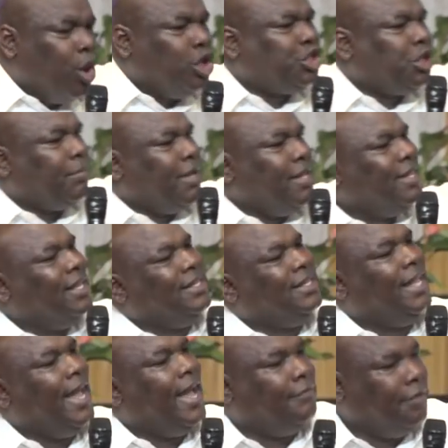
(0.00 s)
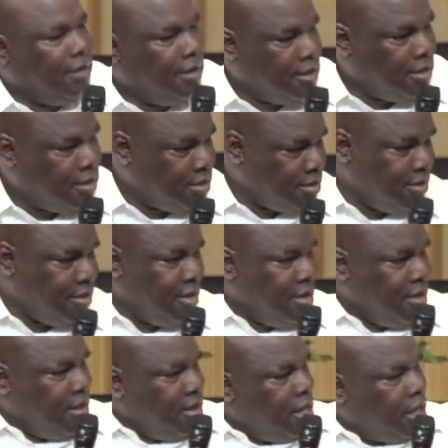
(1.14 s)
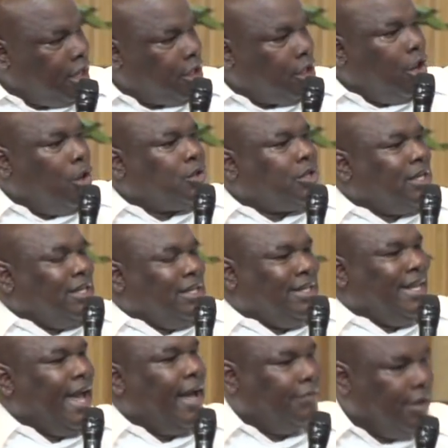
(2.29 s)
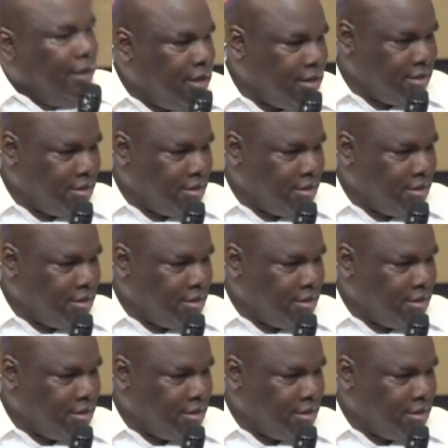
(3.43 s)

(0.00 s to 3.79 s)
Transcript: worshiping the devil could go to the devil